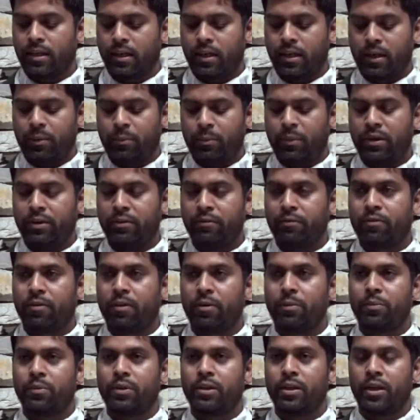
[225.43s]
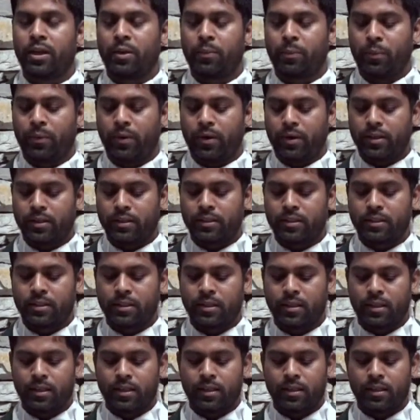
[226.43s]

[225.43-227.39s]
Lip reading: coming from the oppressed